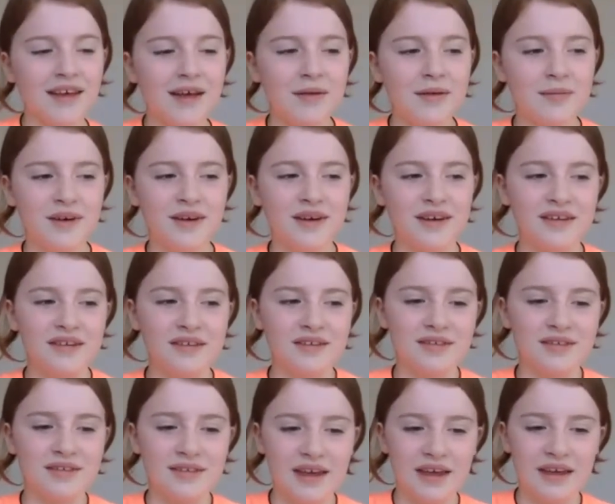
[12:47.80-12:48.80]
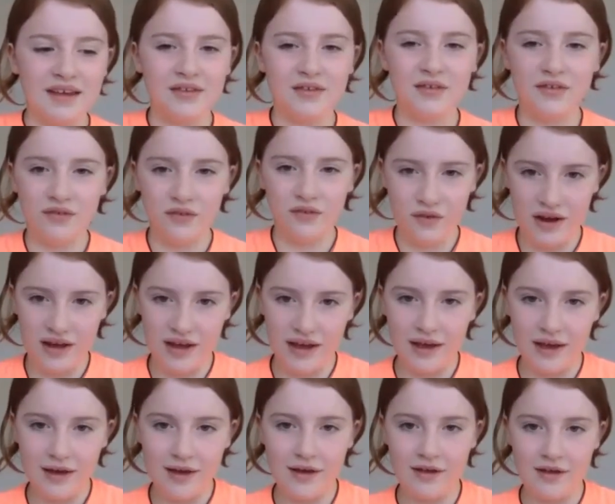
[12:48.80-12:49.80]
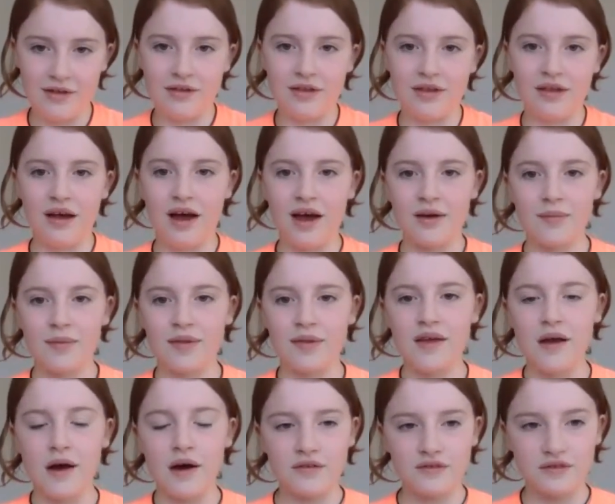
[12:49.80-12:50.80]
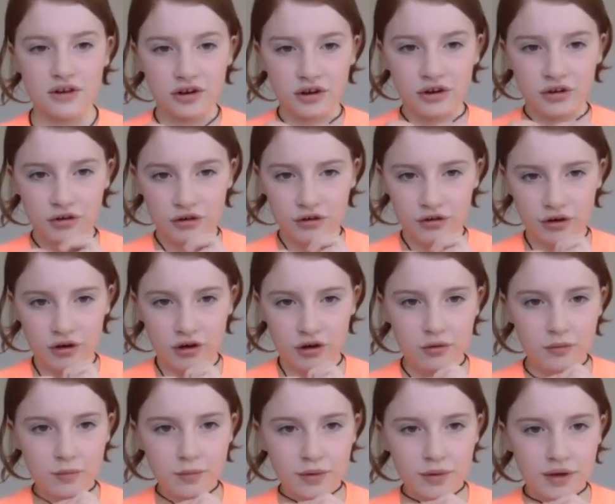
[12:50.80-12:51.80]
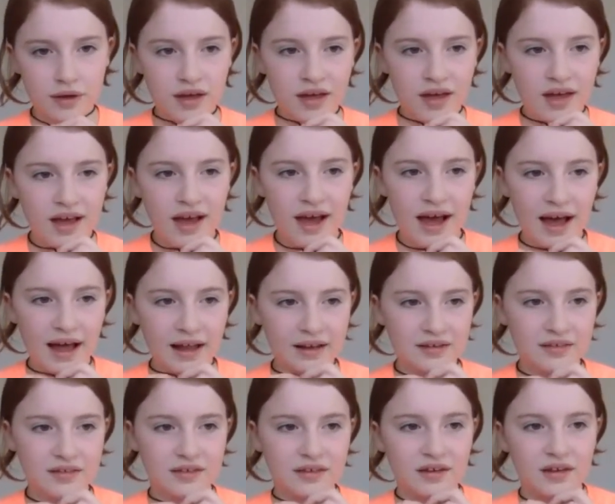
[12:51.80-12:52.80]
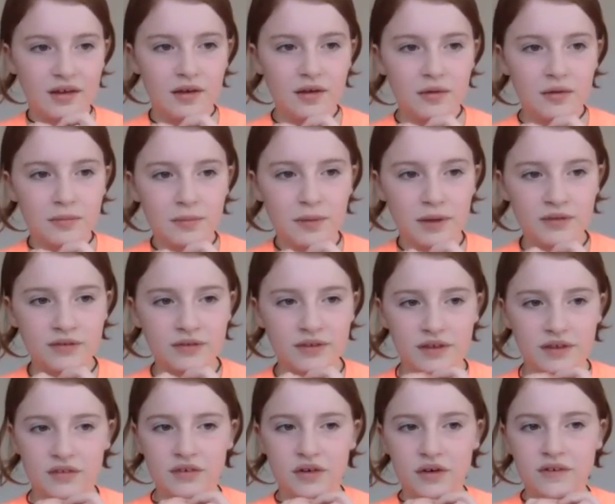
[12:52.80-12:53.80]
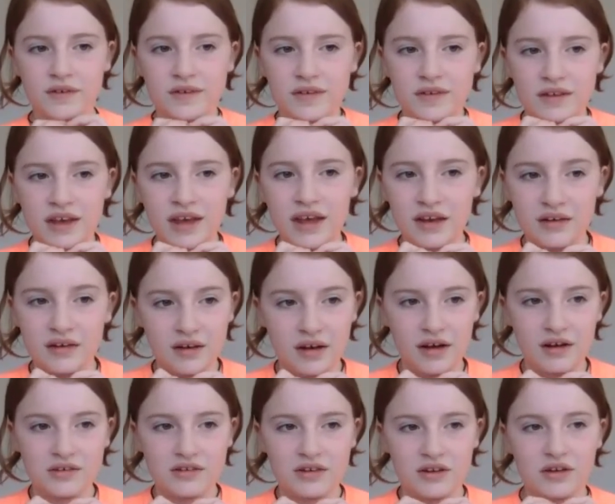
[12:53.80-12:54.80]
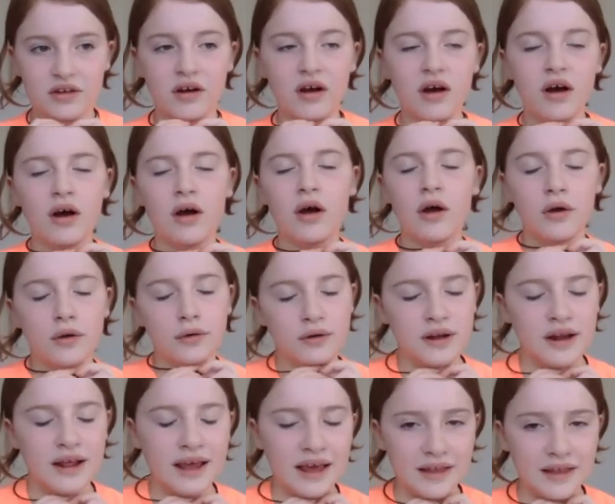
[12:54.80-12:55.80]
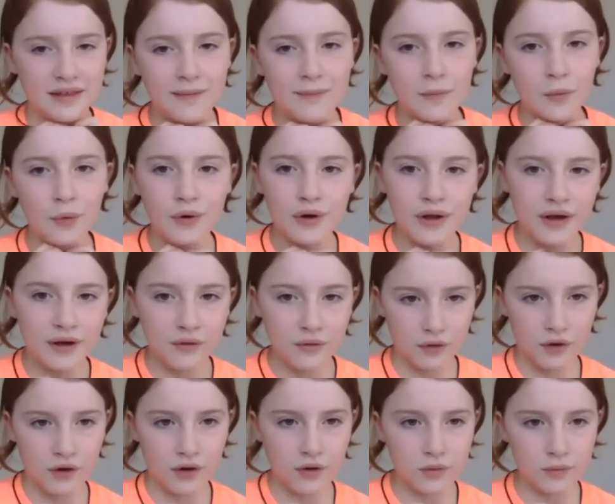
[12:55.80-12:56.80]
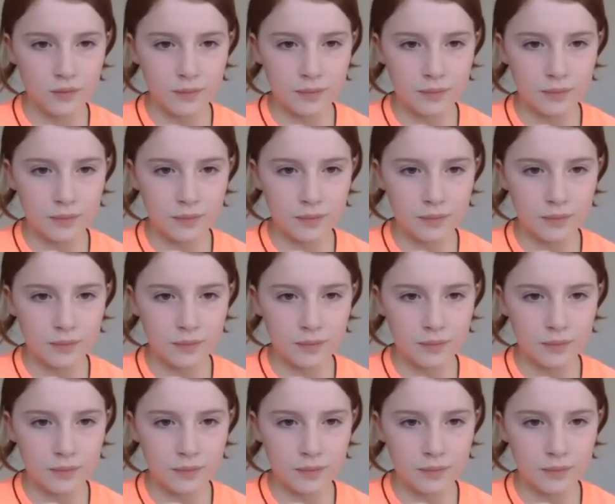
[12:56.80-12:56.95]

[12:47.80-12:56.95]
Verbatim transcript: because it's free because i'm in the afternoon group and Butterflies and Dolphins the Kindergarten are only in the morning group.